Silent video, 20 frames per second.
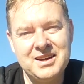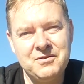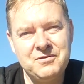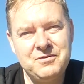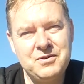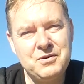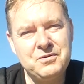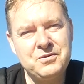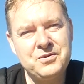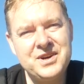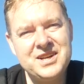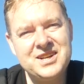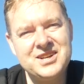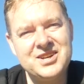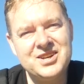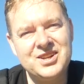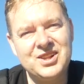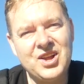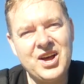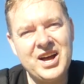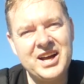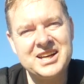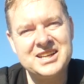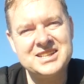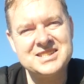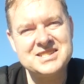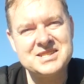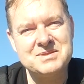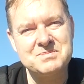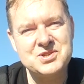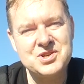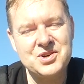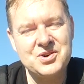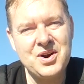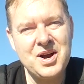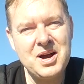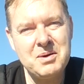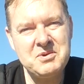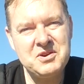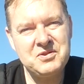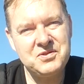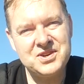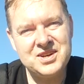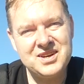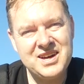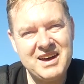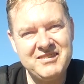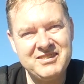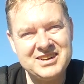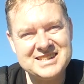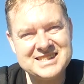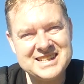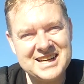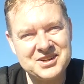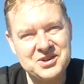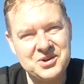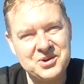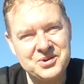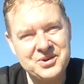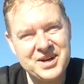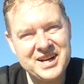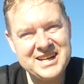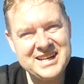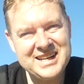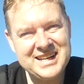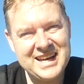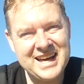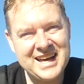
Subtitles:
Feel free to like and subscribe if you haven't done already,